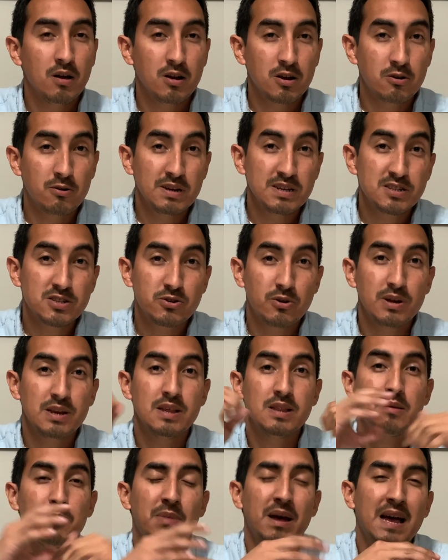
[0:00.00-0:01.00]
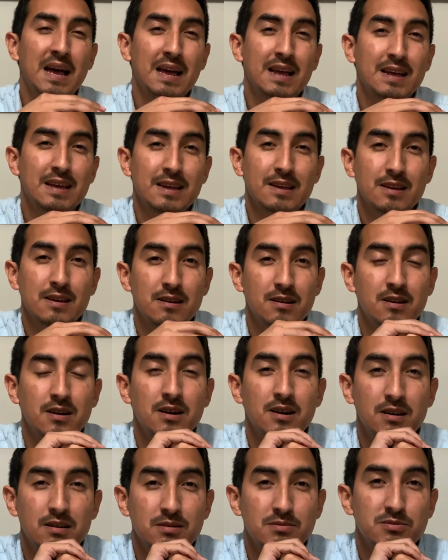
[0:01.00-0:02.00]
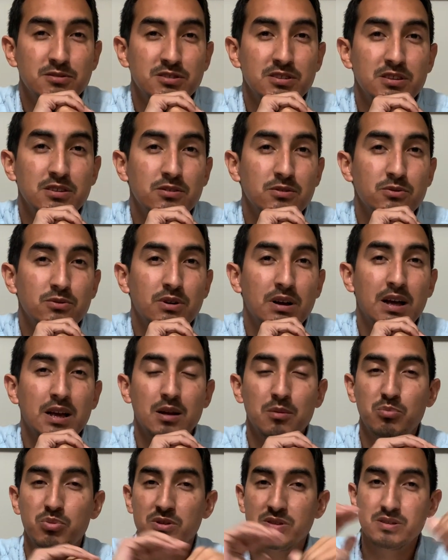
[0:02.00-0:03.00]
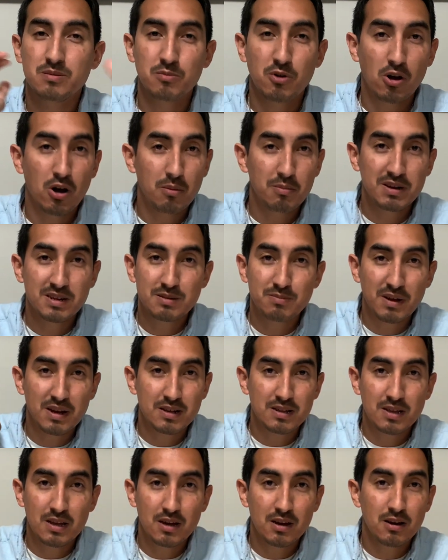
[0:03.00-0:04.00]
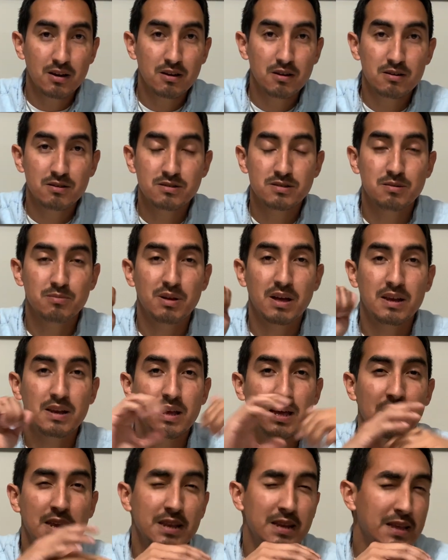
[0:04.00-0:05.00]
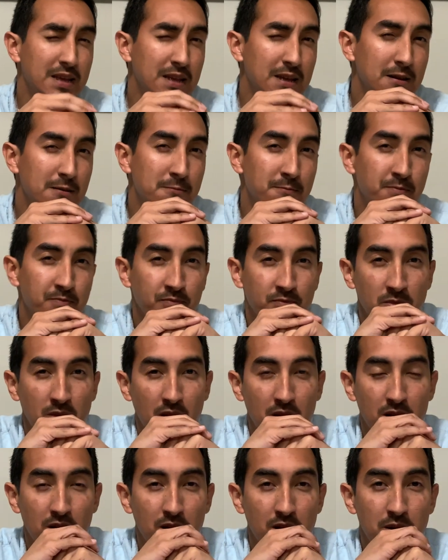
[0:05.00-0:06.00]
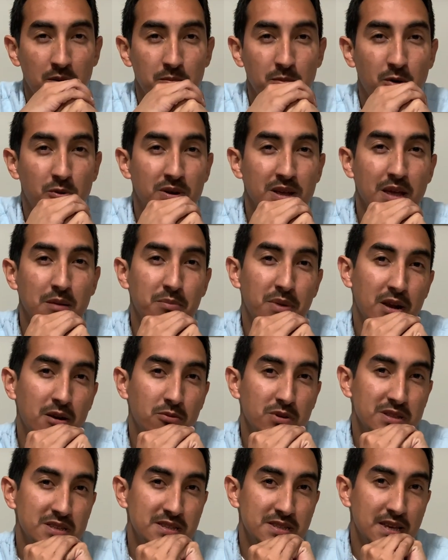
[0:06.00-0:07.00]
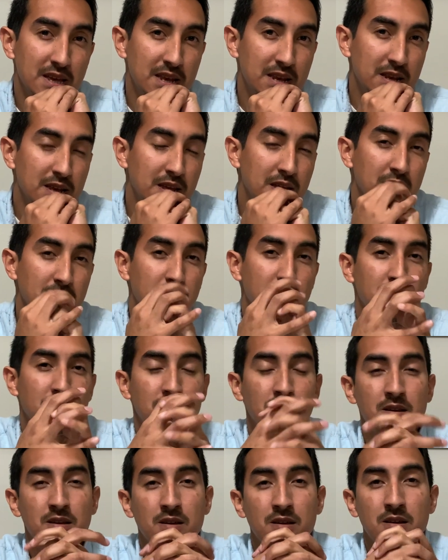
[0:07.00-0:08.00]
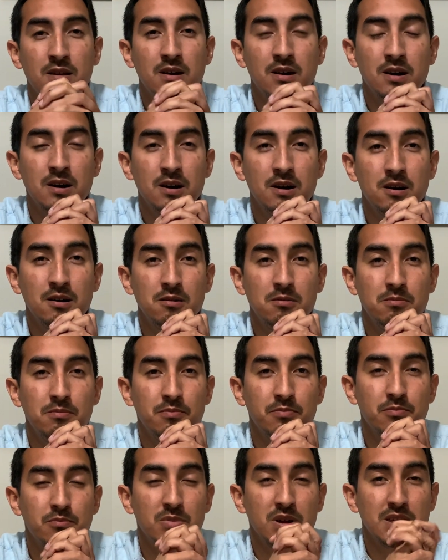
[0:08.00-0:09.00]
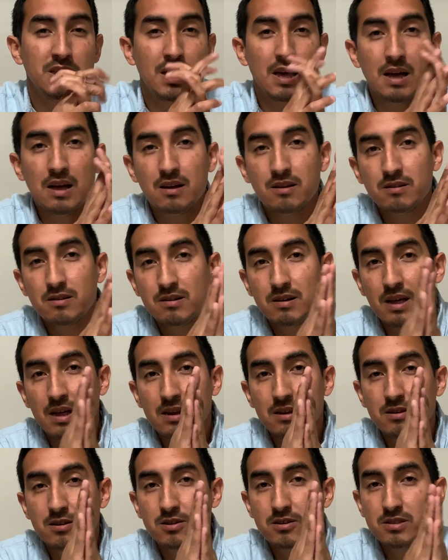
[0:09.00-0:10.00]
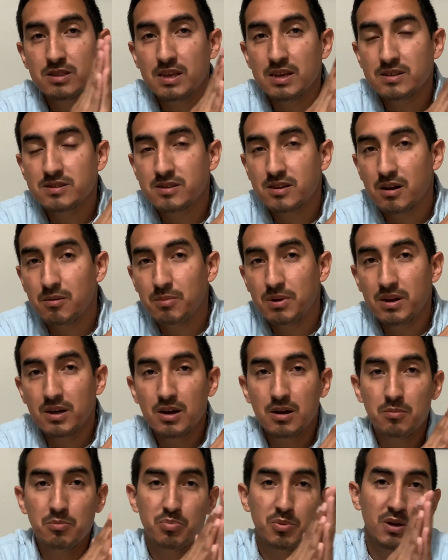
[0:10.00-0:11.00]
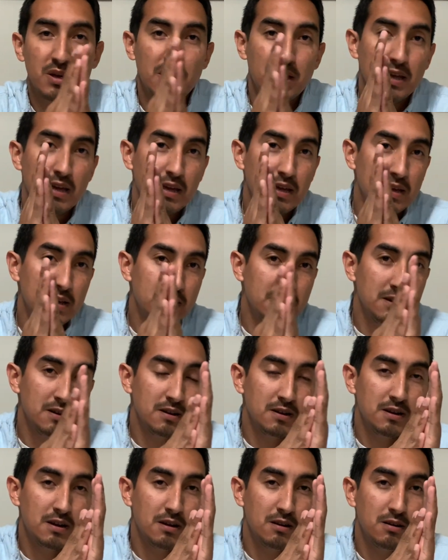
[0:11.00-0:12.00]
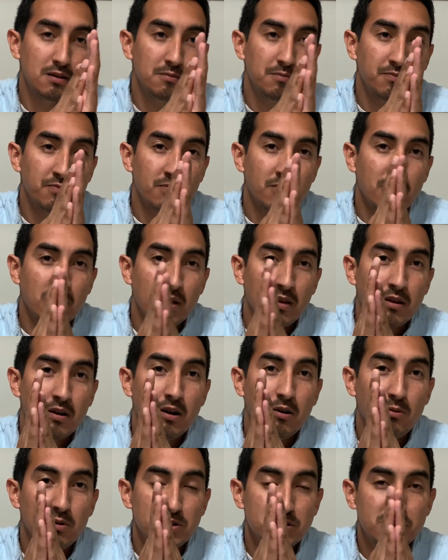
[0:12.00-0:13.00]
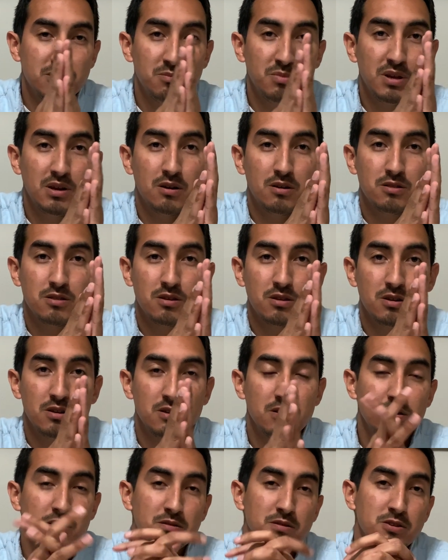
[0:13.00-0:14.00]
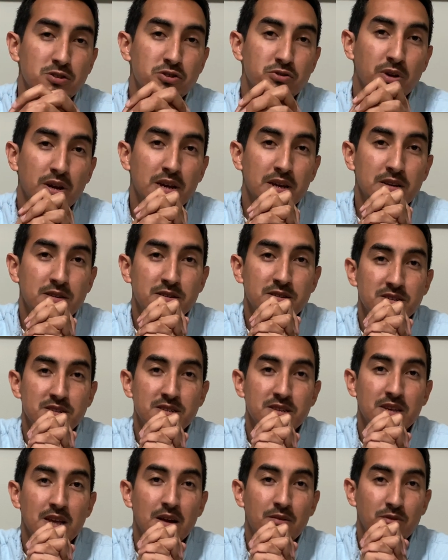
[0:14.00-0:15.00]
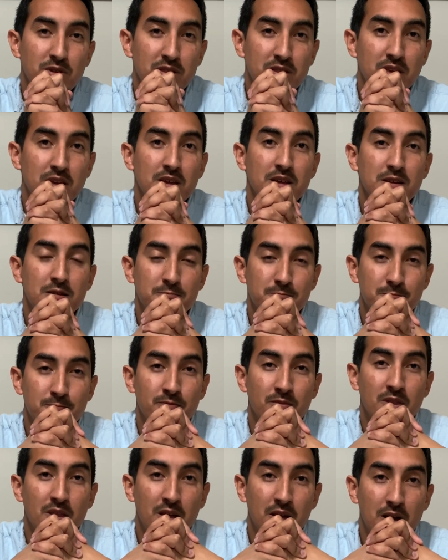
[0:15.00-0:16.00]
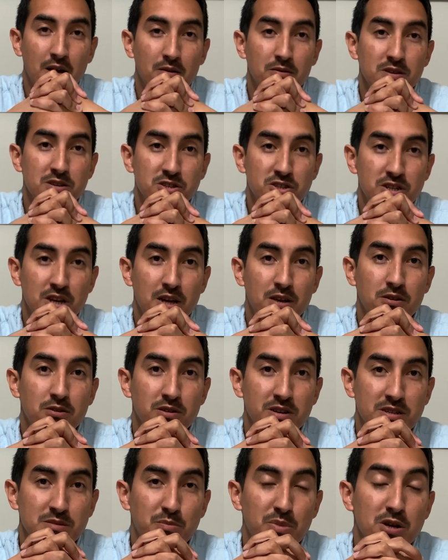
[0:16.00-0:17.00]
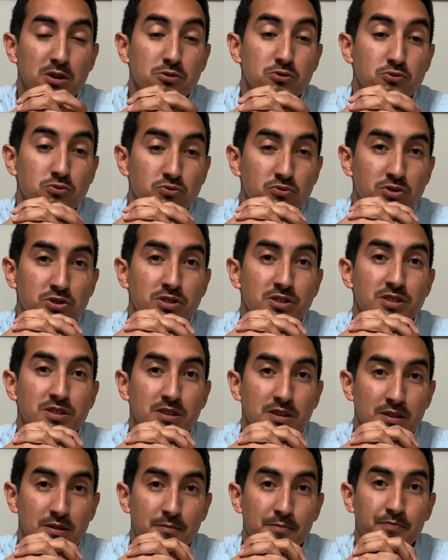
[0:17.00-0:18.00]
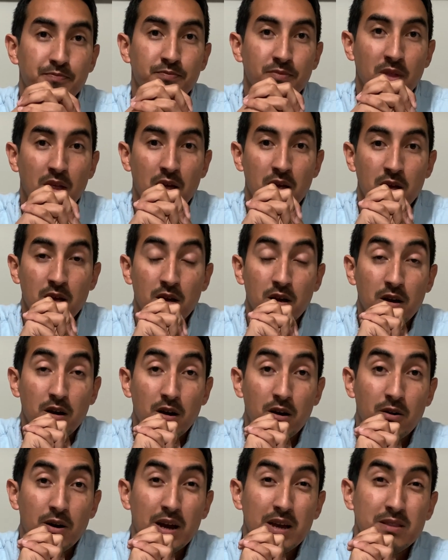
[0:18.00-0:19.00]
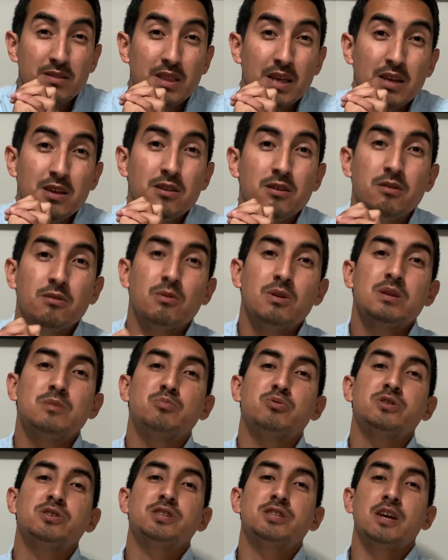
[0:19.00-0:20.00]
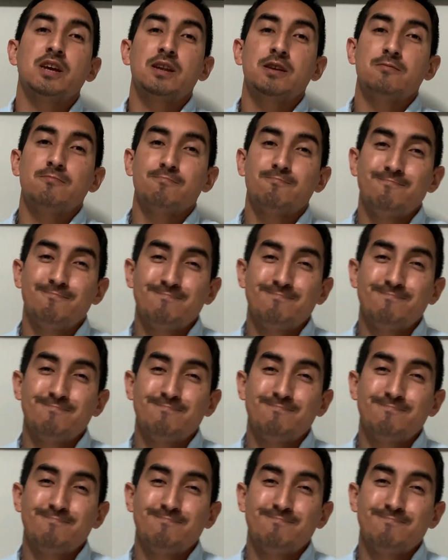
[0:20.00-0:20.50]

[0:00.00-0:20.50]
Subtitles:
green screen in the back so I can put some comics back there, some kind of editing. I want to get better with this editing. But yeah, a lot of good things coming up, and I want you to be on the train see everything, how this channel explodes. All right, thank you, really appreciate it.